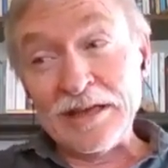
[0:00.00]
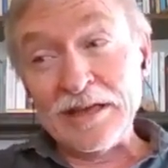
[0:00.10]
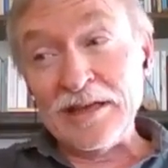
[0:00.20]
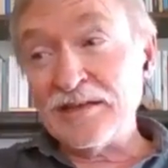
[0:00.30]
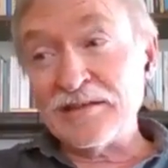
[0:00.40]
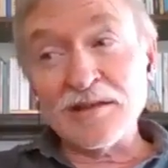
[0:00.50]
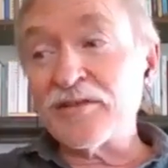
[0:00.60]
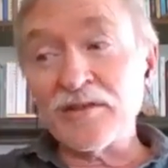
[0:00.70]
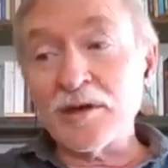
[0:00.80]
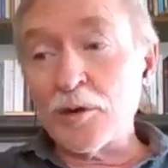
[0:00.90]
he
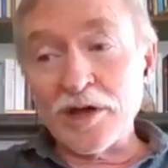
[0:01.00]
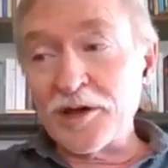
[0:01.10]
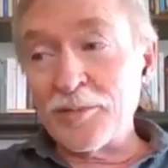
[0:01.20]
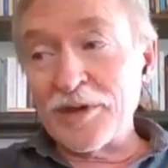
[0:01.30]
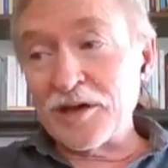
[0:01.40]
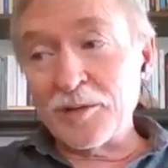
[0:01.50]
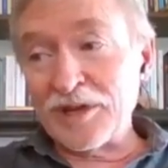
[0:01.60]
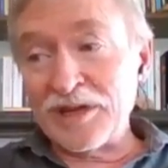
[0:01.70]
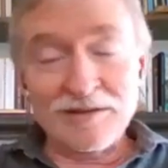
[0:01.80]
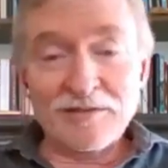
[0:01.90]
doesn't go on about it,
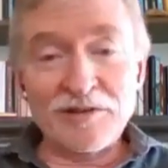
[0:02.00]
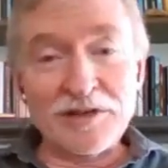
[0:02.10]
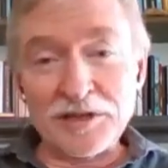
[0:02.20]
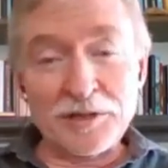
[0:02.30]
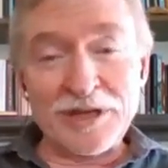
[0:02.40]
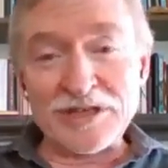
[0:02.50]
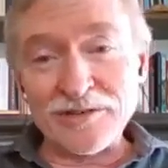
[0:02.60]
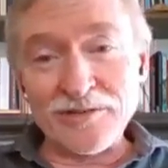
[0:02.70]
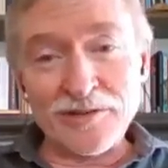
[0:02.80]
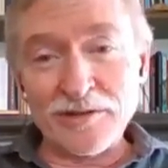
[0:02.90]
but he definitely
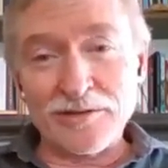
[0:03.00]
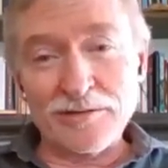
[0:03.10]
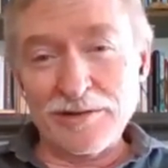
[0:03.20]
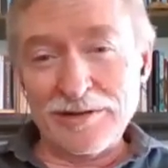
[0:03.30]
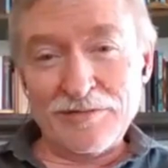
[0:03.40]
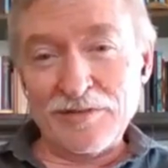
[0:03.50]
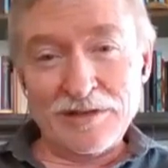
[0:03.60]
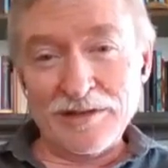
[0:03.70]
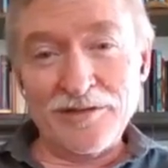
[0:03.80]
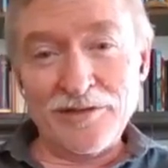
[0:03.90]
mentions this. He definitely